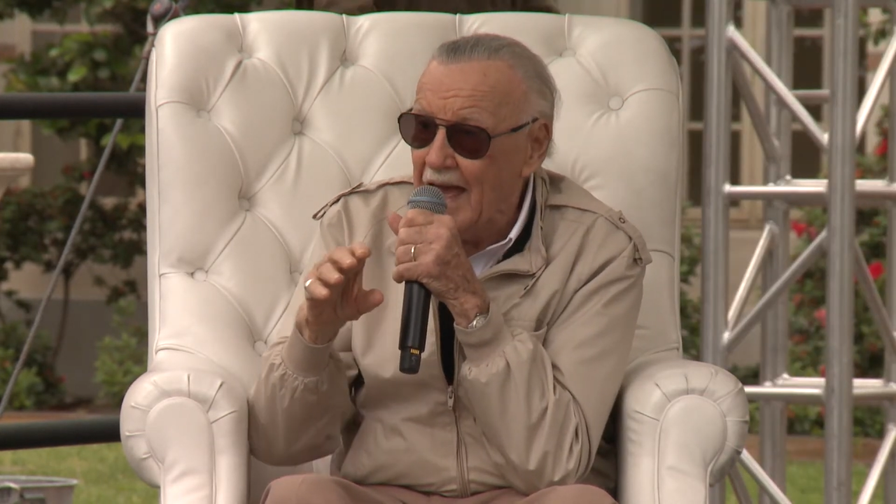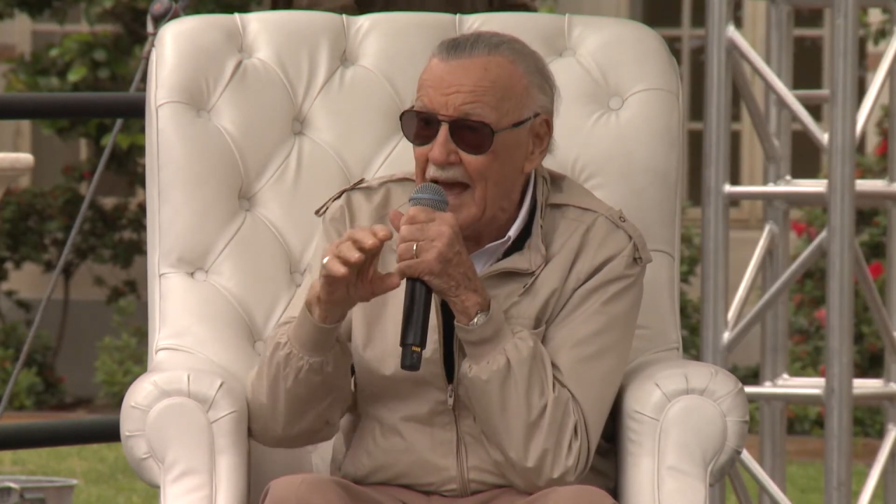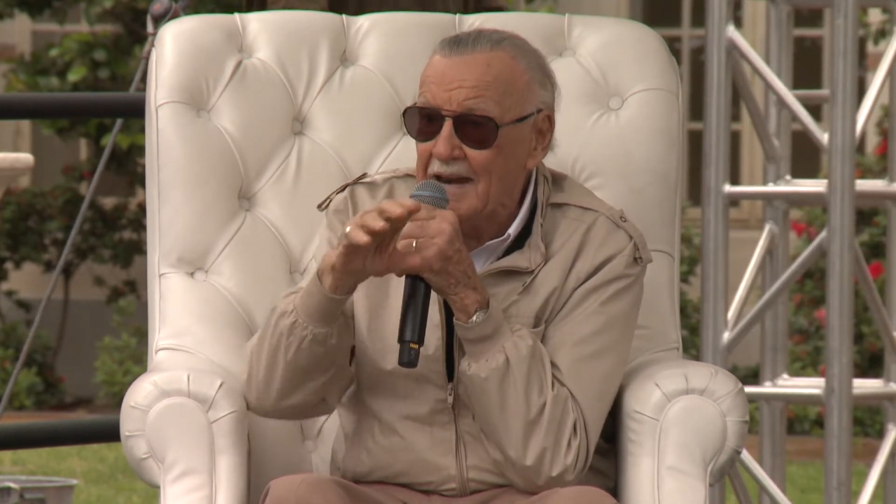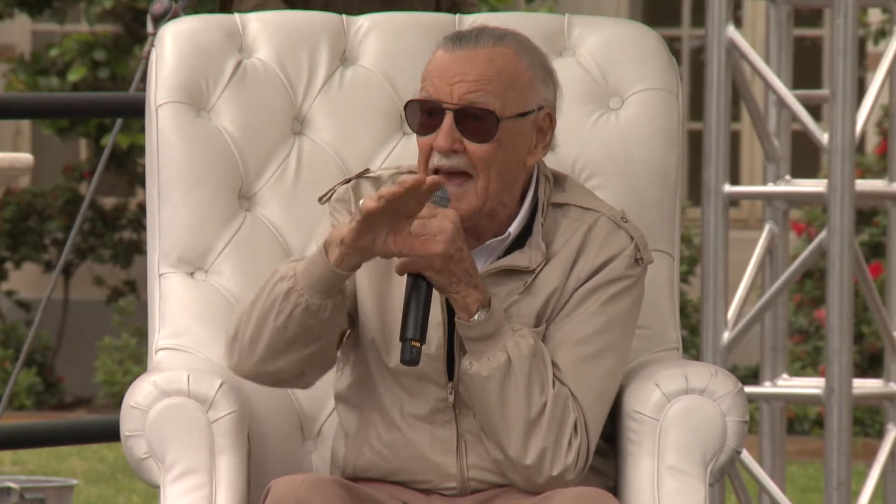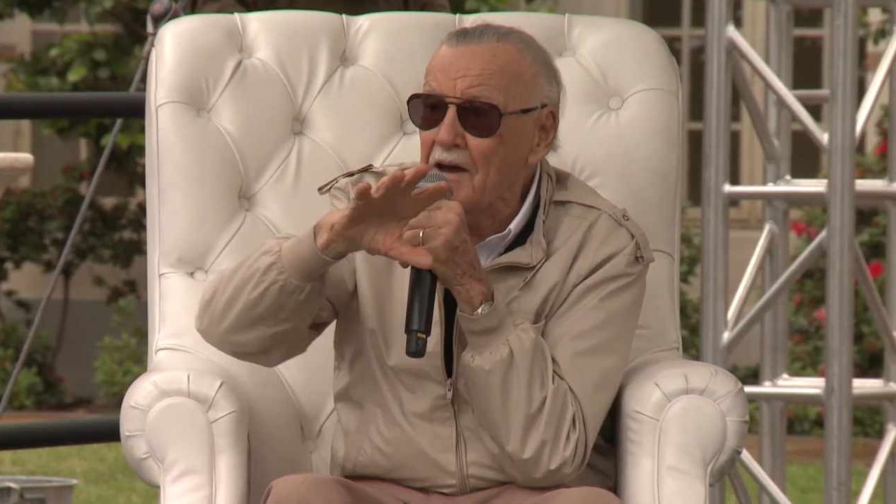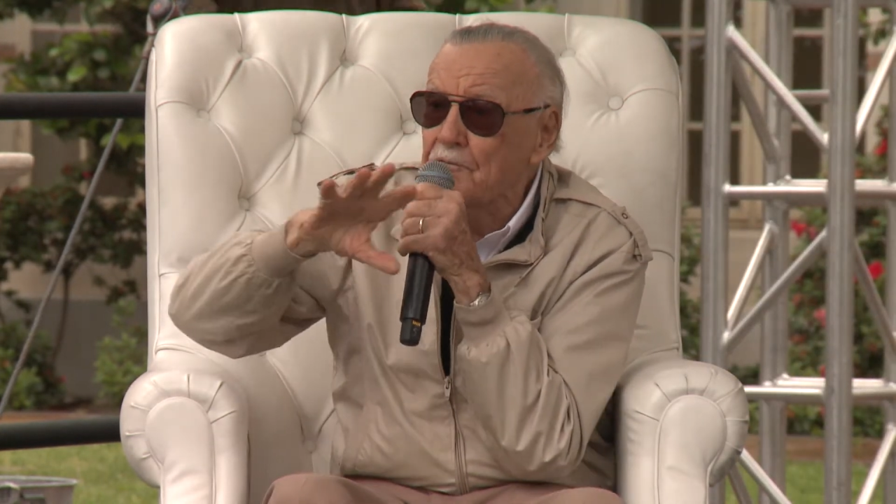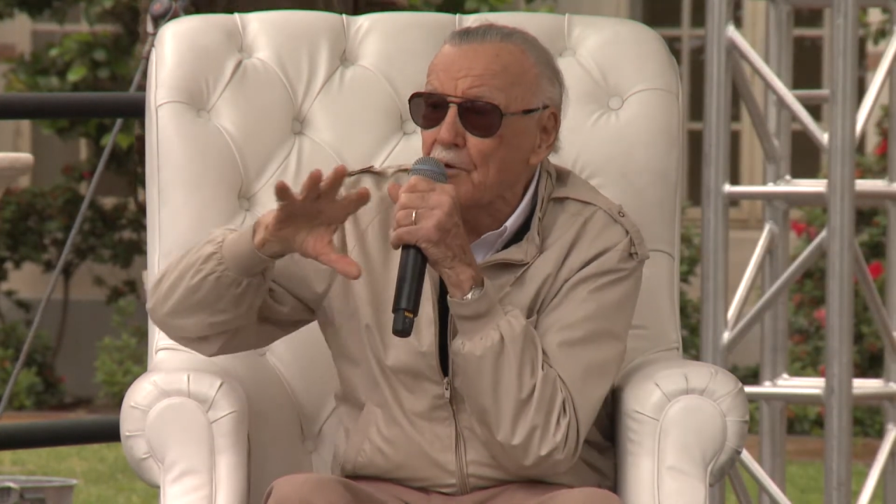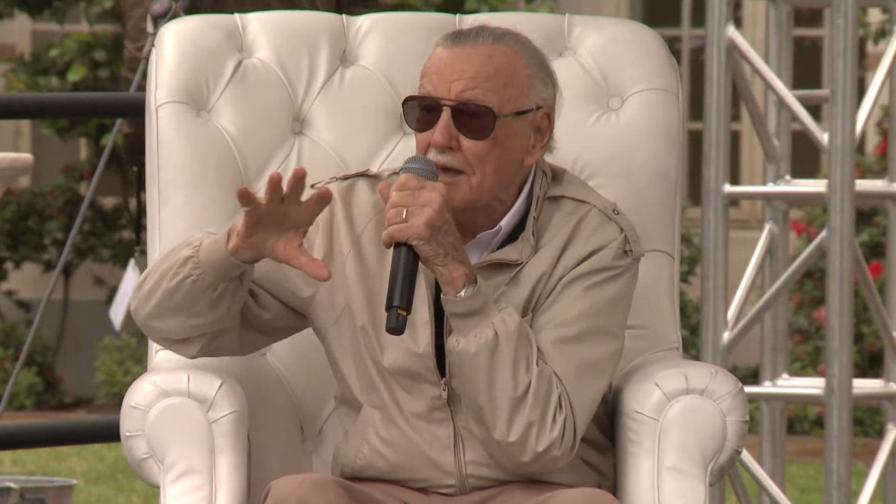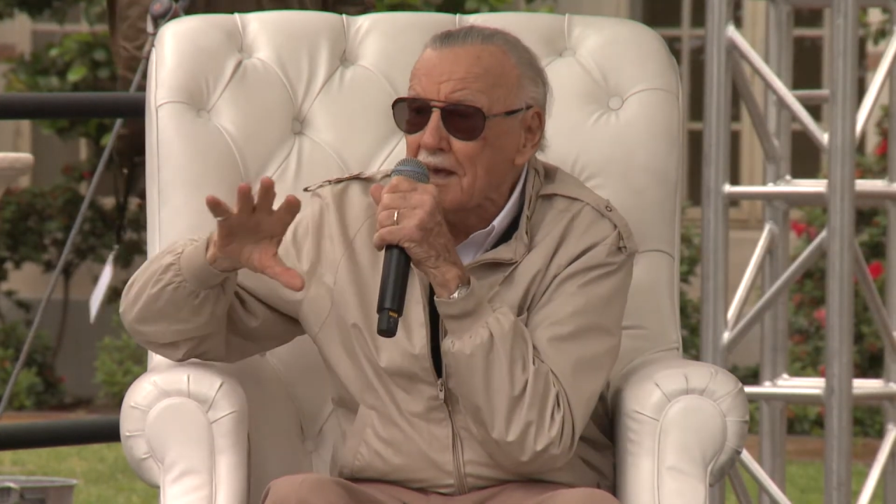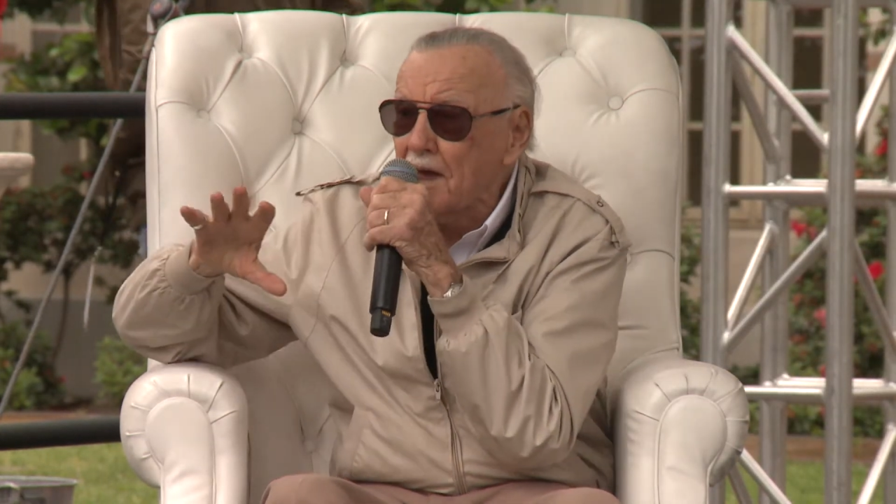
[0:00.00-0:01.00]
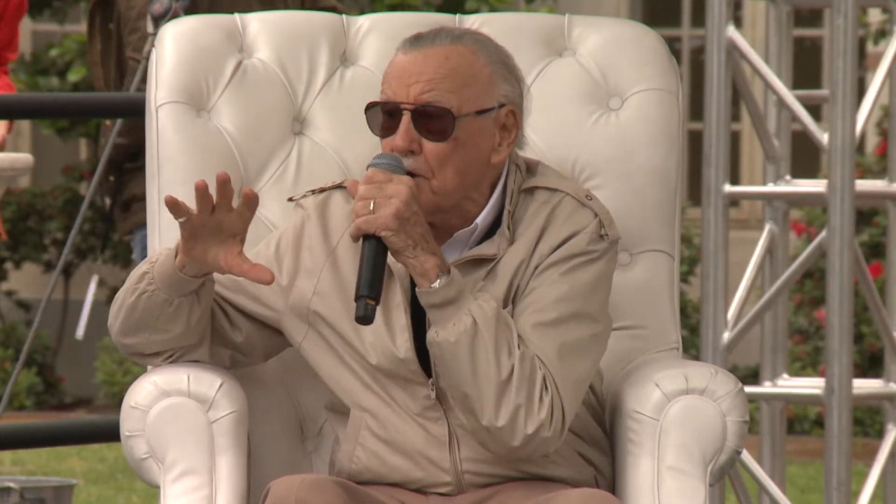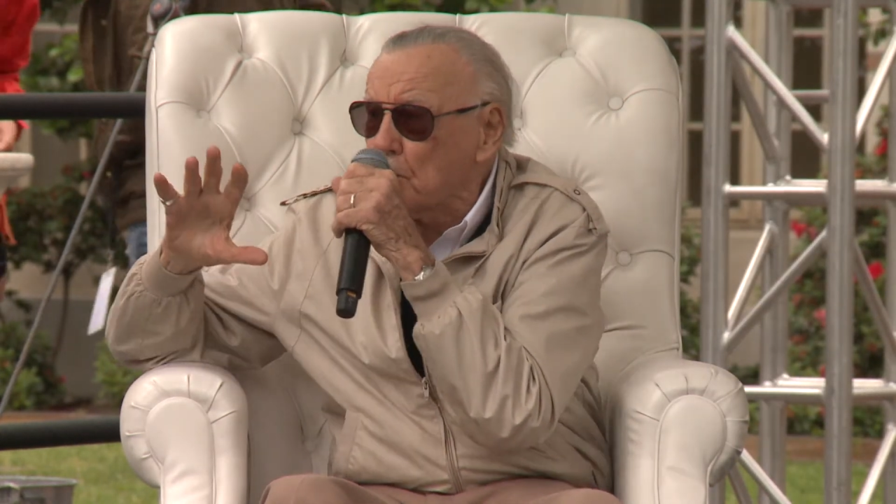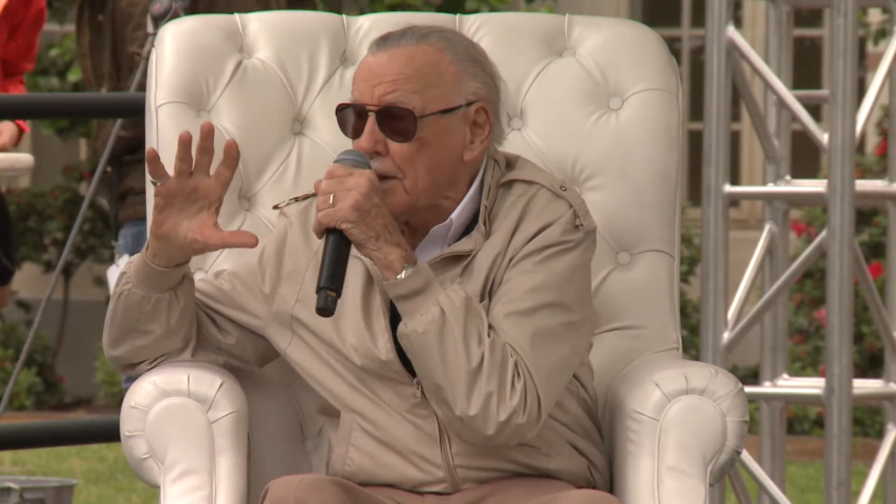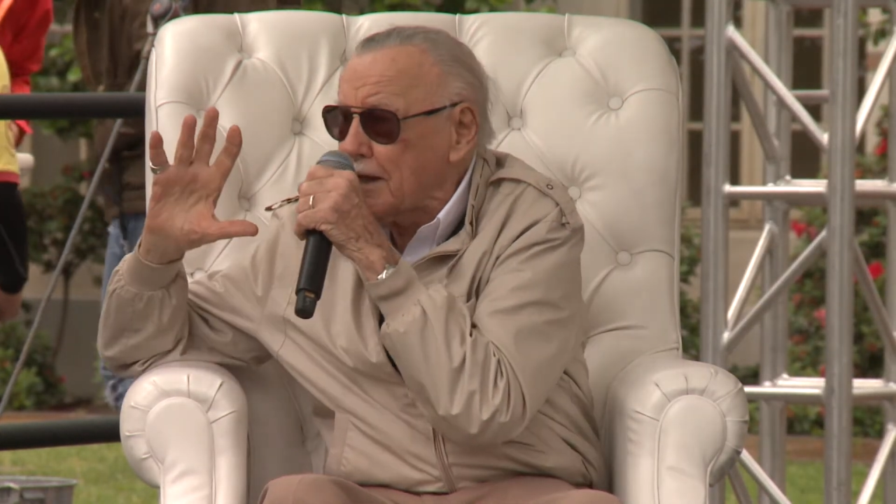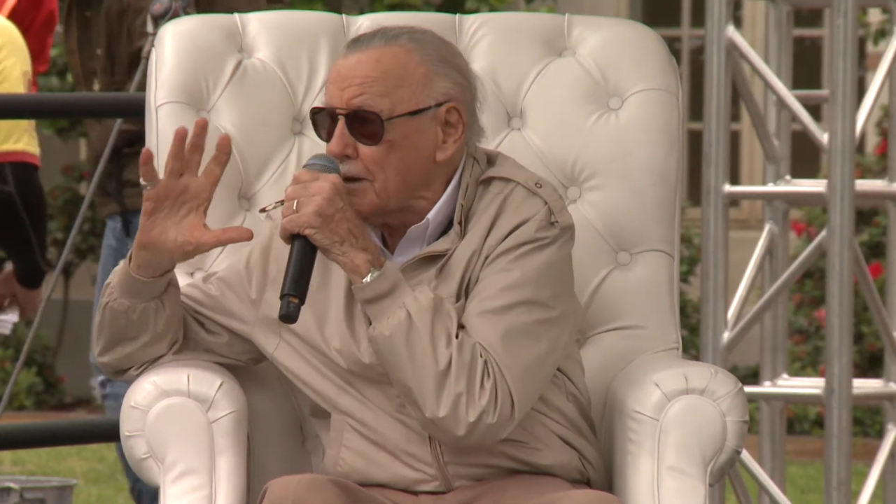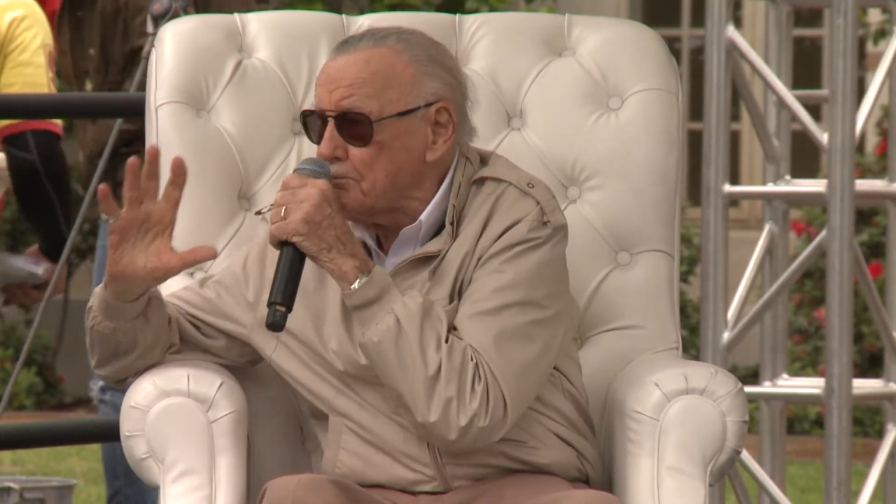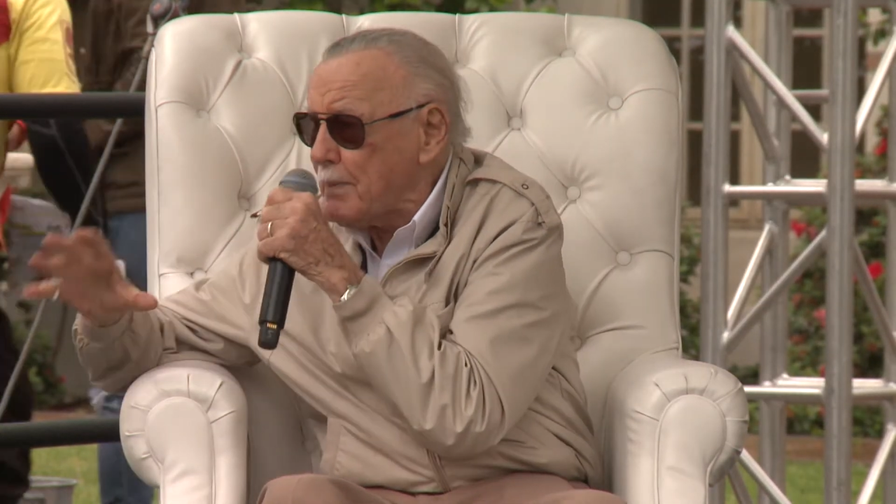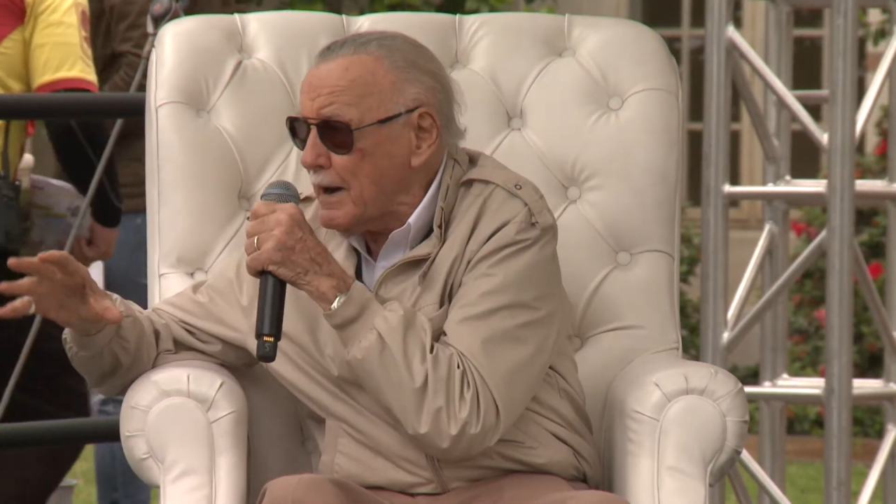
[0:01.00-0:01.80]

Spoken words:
and every year we get